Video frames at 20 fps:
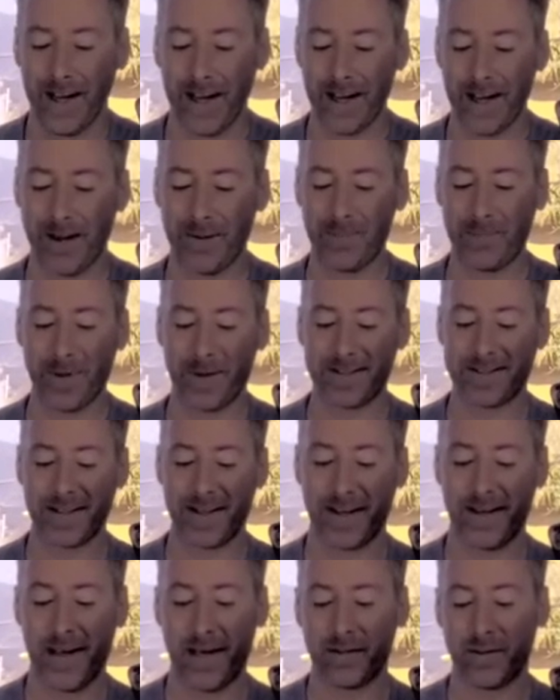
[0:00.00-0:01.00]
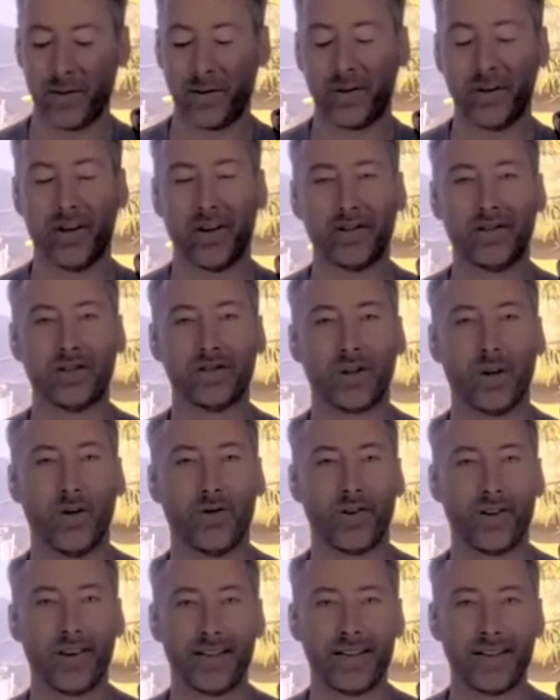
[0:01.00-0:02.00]
But I told her I'll just
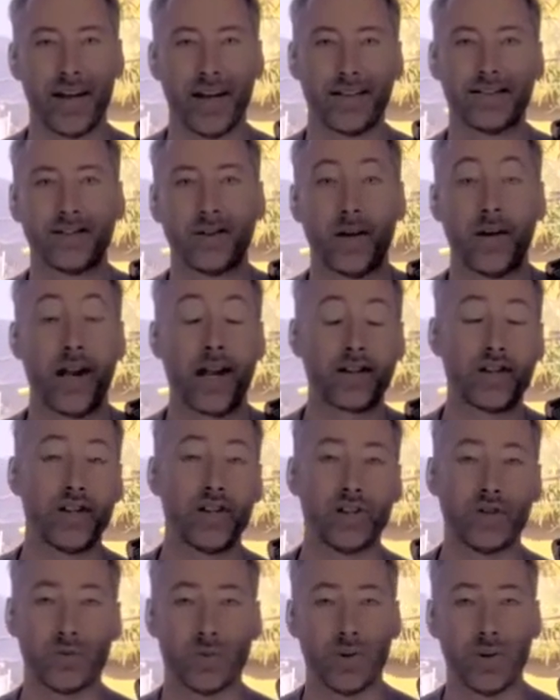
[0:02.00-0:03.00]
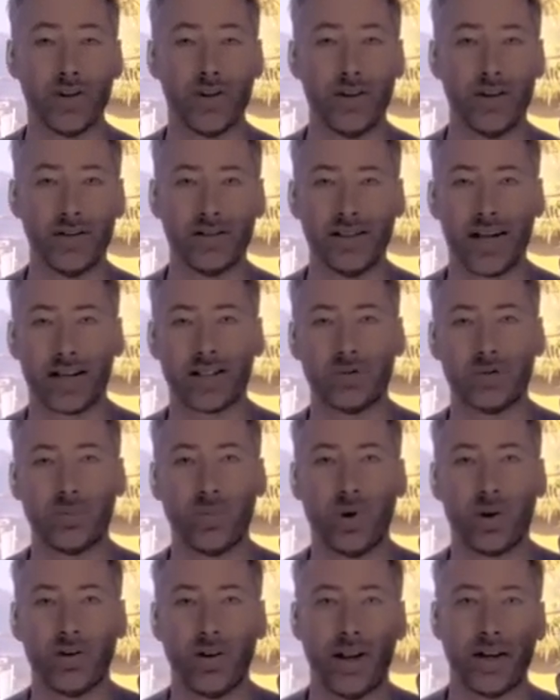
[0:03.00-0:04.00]
go for the test. So I'd actually just read the
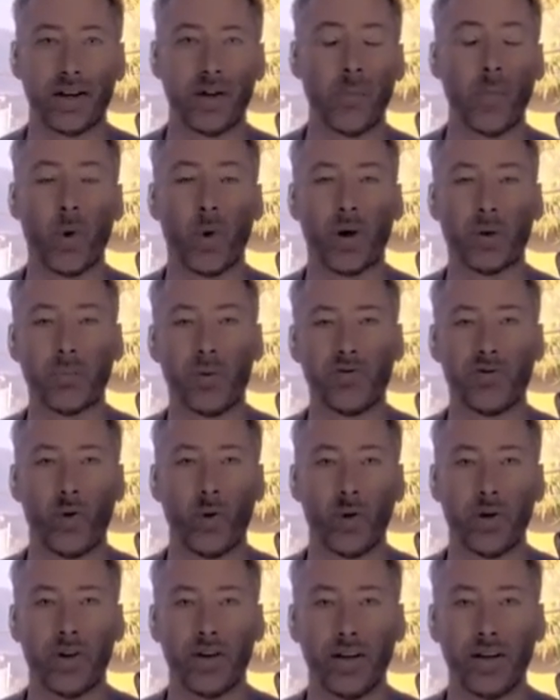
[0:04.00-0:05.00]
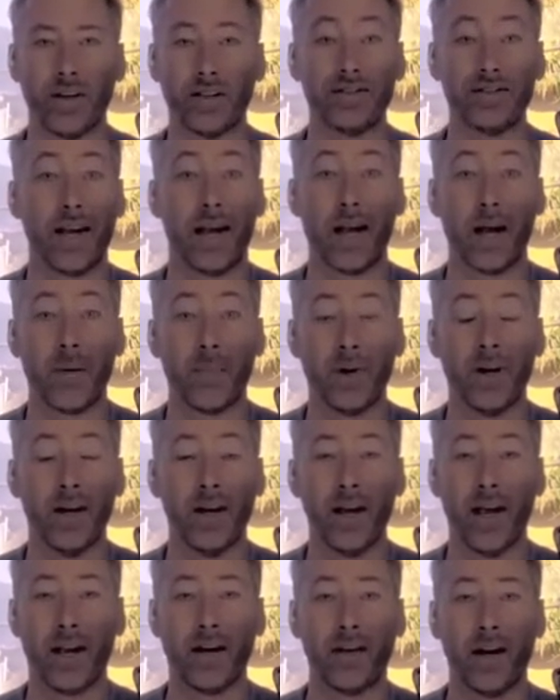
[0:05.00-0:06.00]
textbook like the morning before the exam,
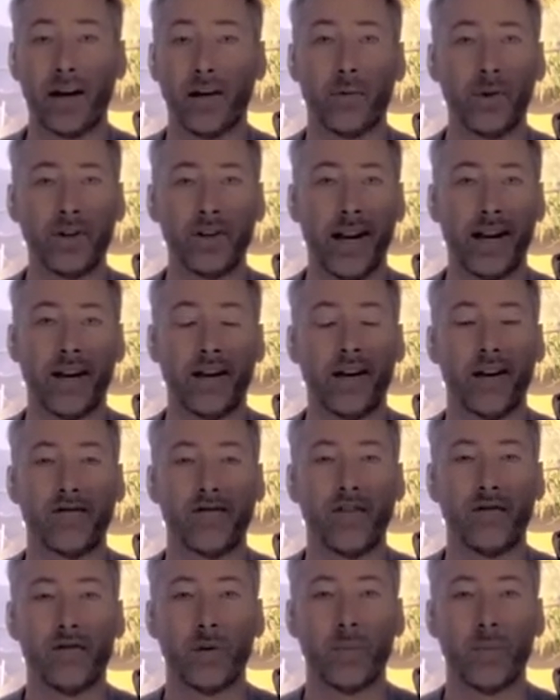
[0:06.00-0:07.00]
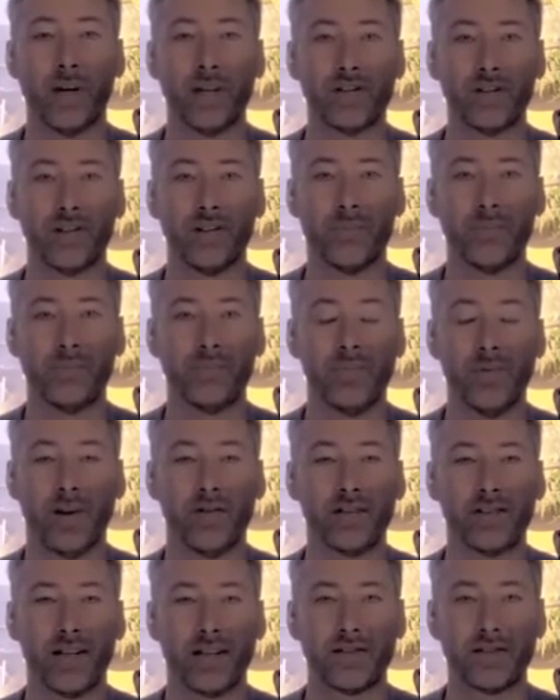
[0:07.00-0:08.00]
and I'd retain enough information to
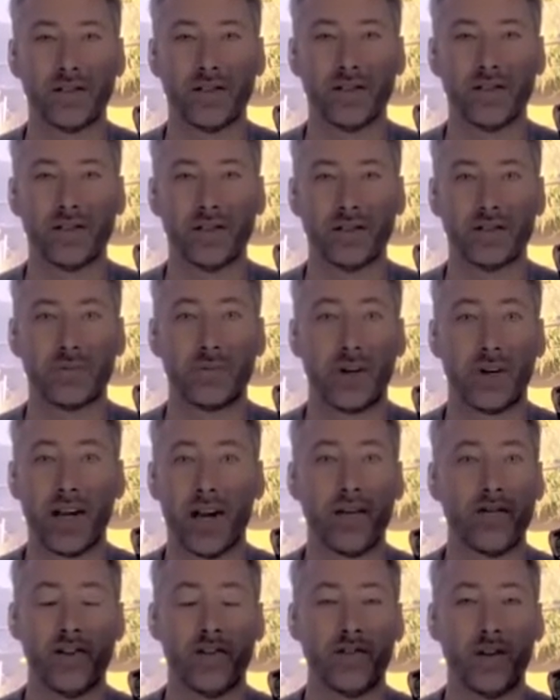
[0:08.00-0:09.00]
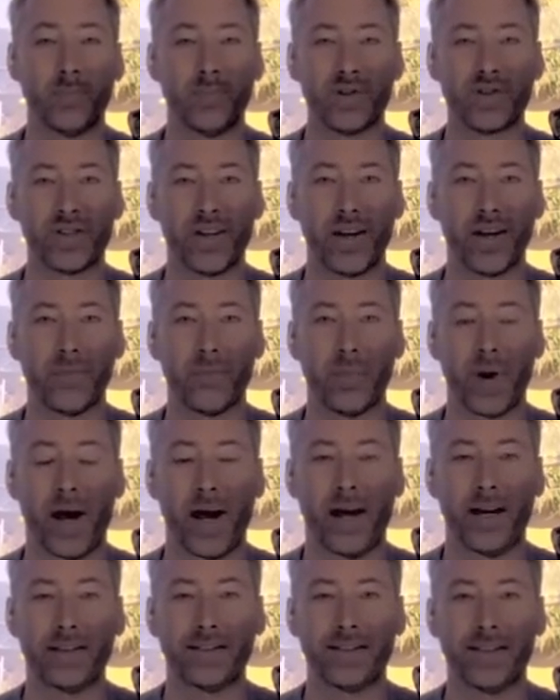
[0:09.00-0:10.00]
essentially just get a 50% and
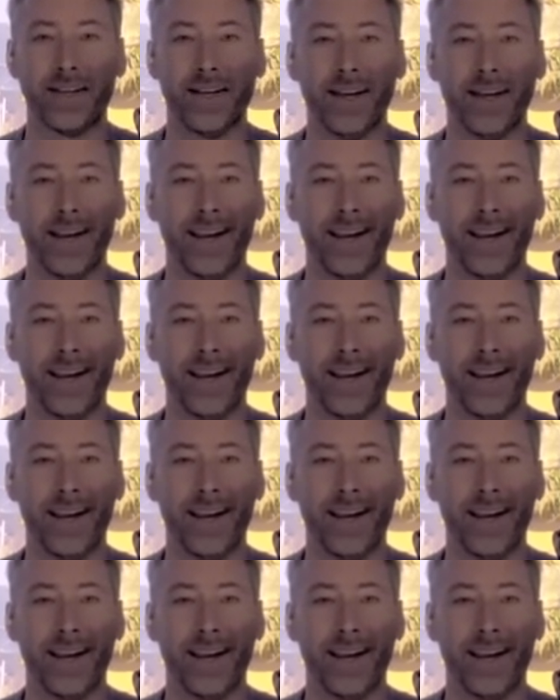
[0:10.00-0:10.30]
pass.